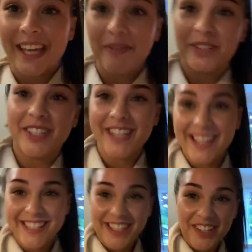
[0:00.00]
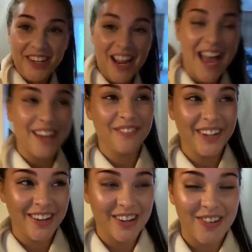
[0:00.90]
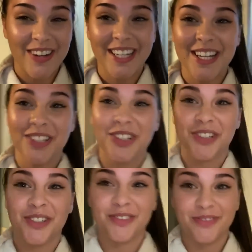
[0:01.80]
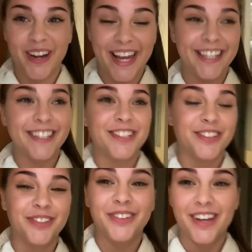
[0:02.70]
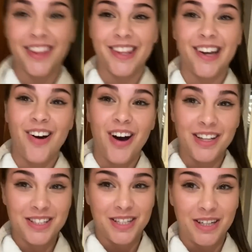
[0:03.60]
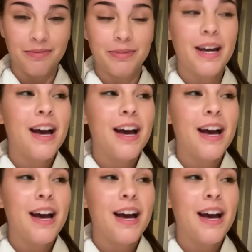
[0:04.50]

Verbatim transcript: We just had dinner and we are going straight to the hot tub.